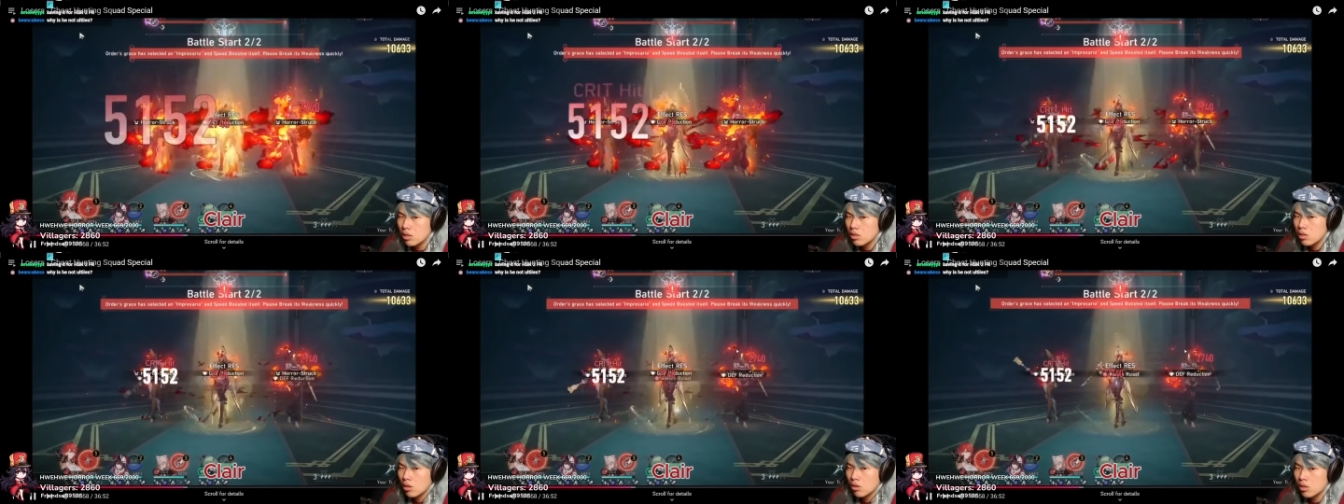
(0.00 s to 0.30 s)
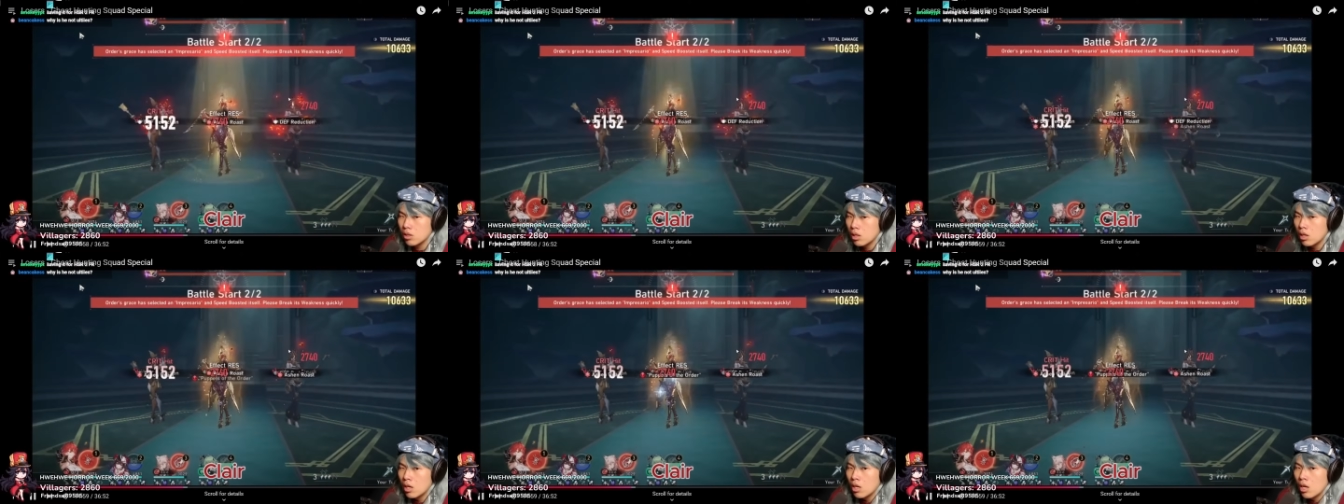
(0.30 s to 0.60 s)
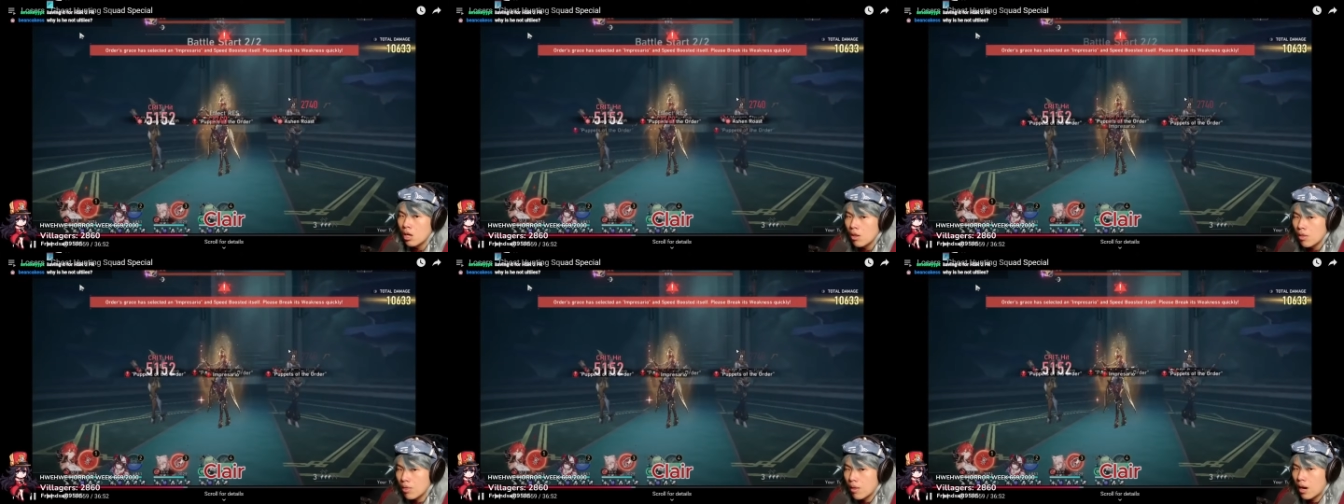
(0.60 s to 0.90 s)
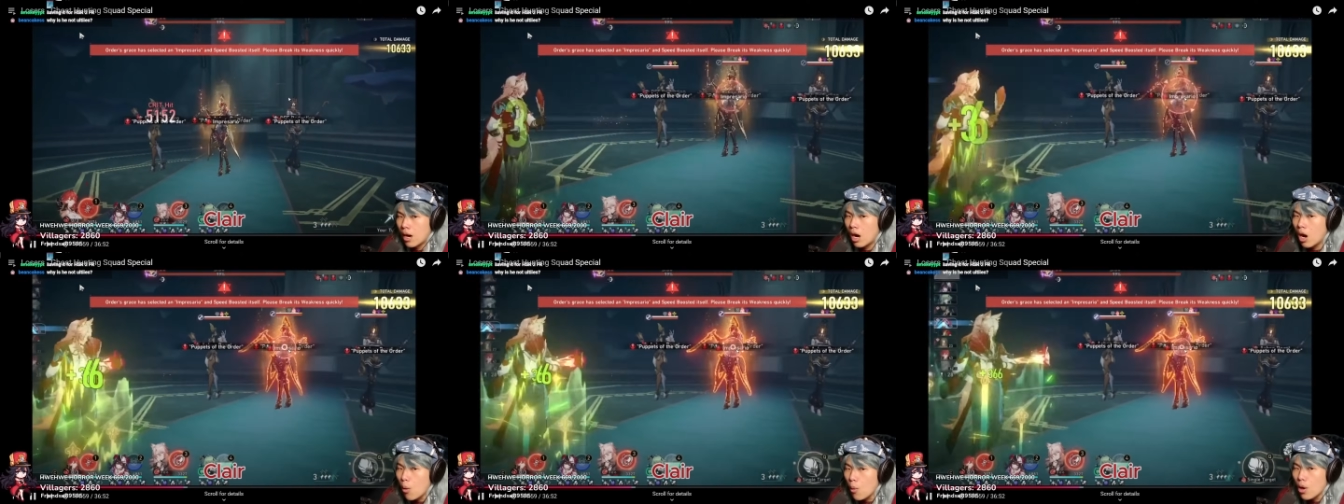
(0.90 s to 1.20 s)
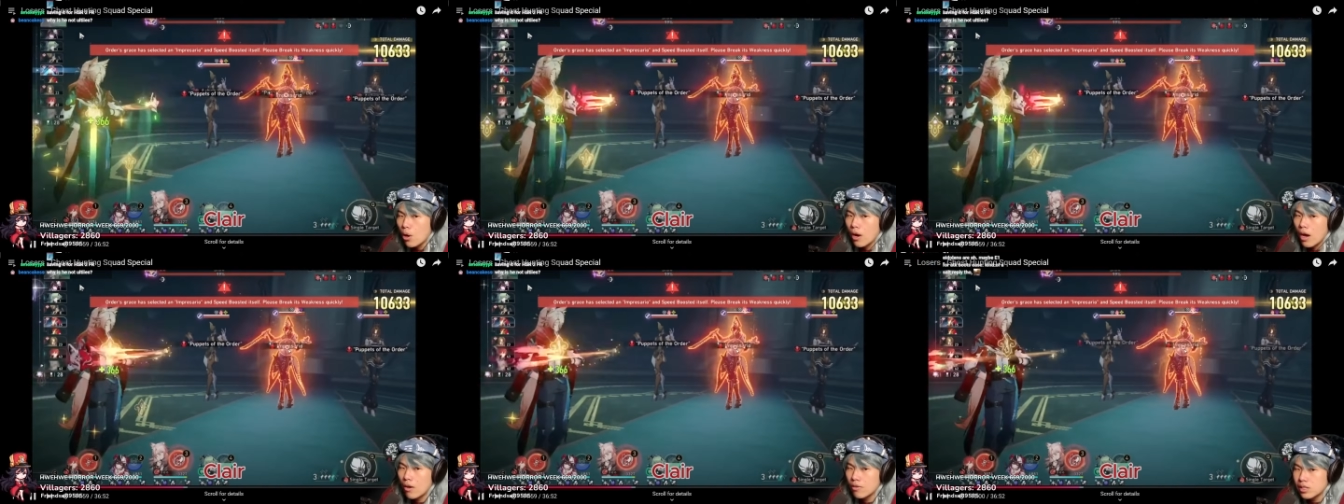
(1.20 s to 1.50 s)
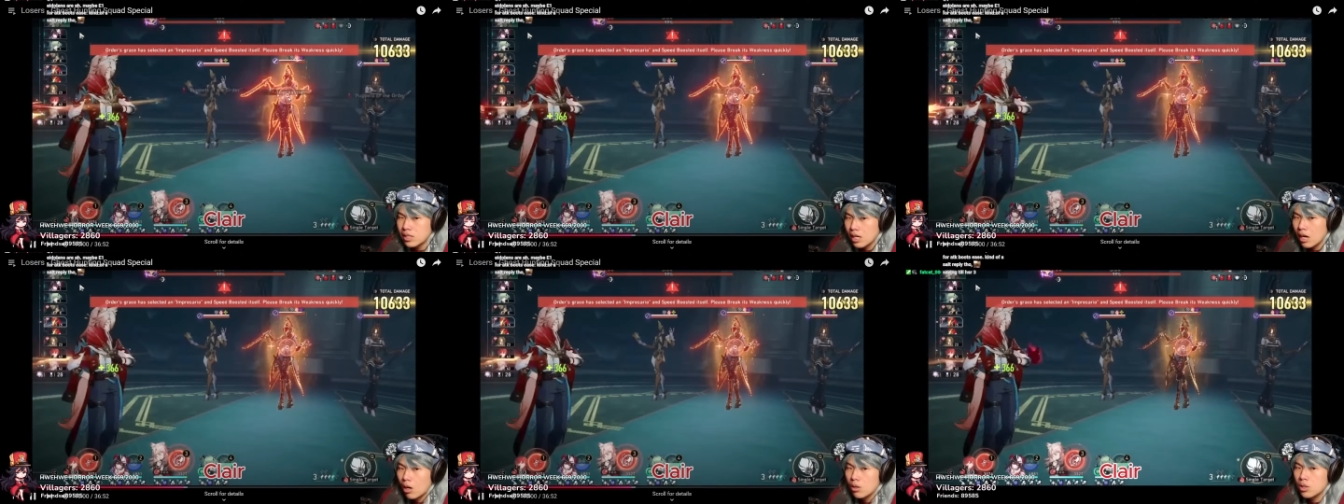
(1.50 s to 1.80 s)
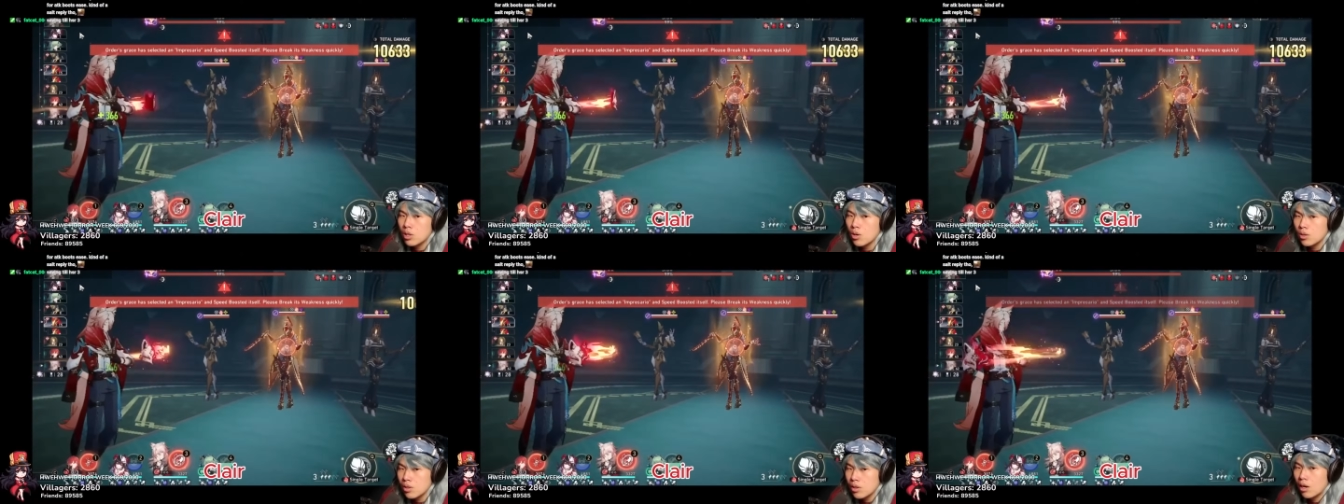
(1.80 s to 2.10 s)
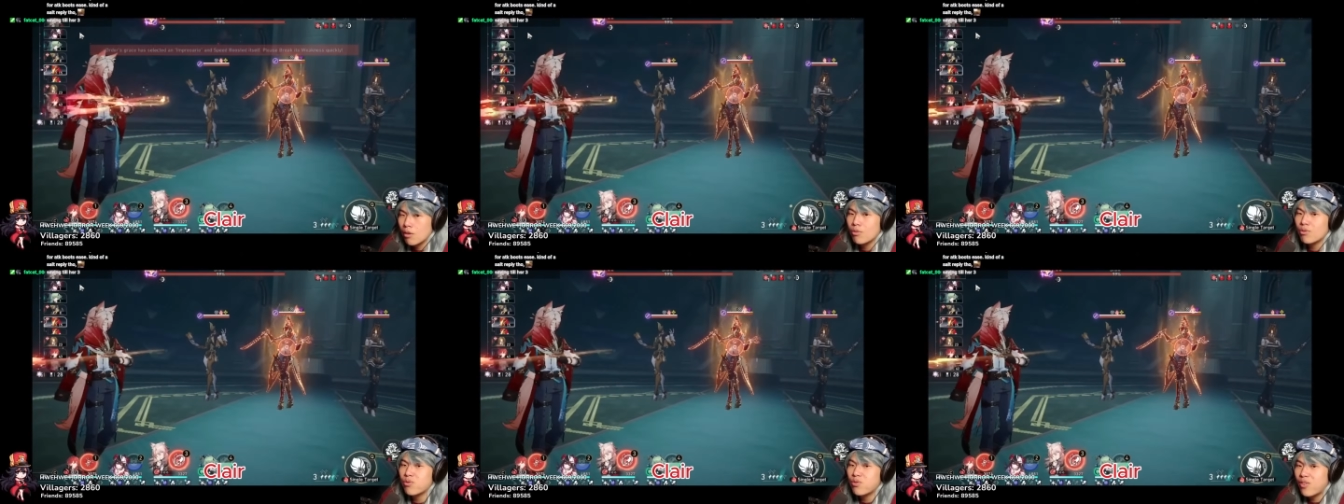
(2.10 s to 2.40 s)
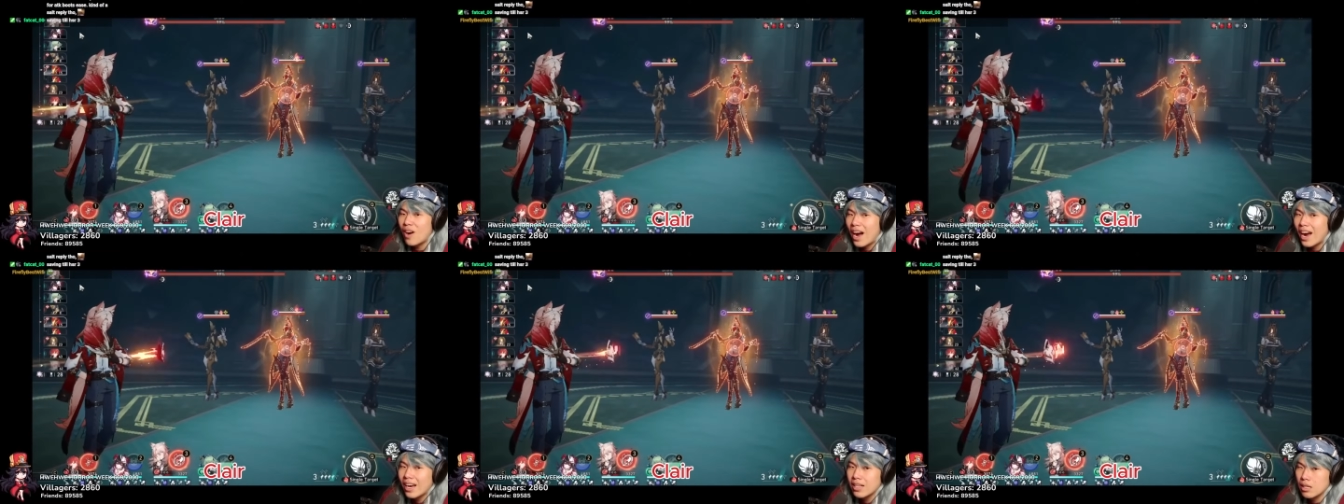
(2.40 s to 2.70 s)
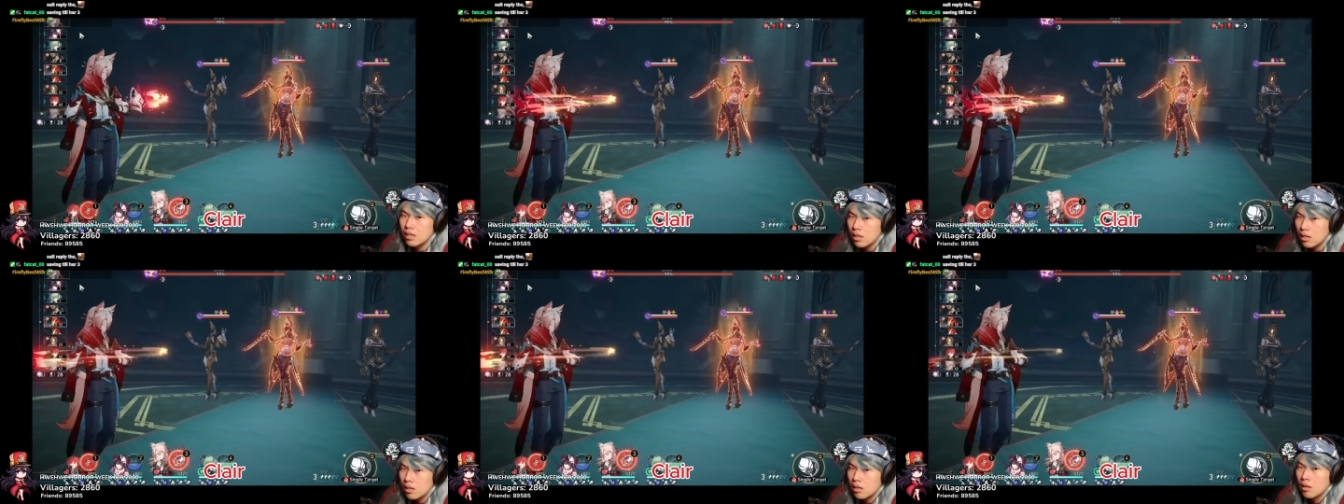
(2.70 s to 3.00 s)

It's all good. Now we'll have Jiaoqiu's out finally.